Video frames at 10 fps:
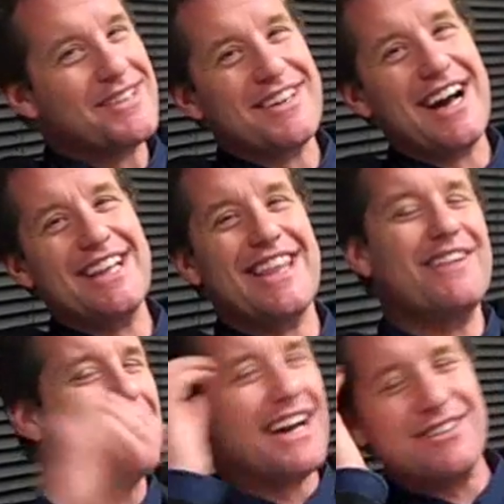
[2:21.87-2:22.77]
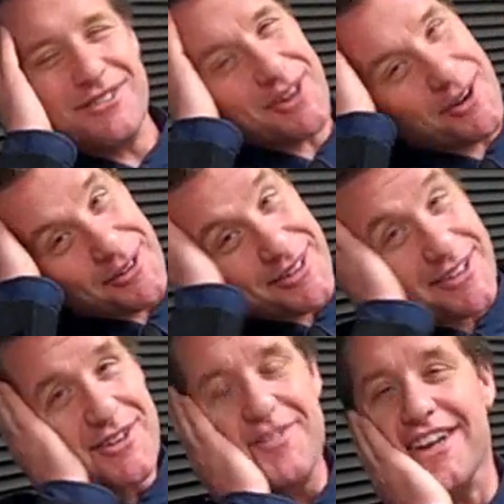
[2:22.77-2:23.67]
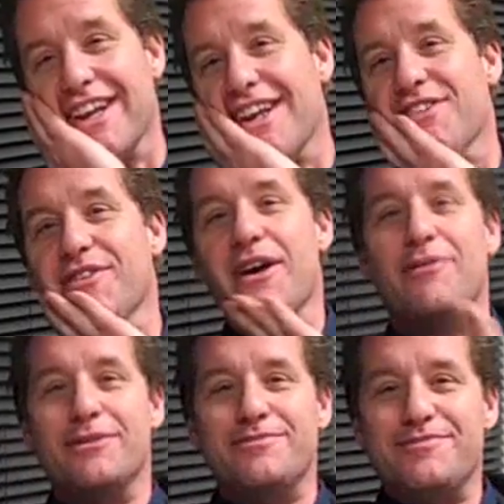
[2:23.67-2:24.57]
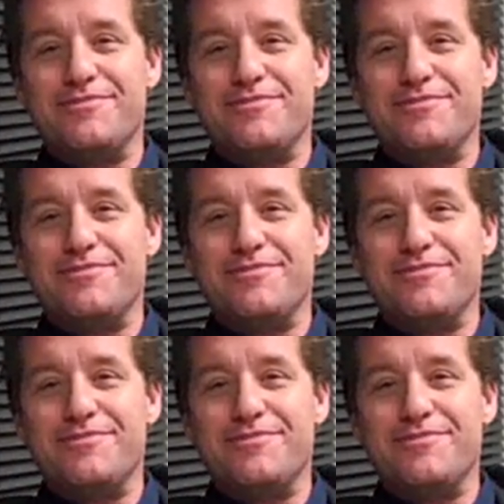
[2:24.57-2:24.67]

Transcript: So I don't know. I don't know if I can answer that one.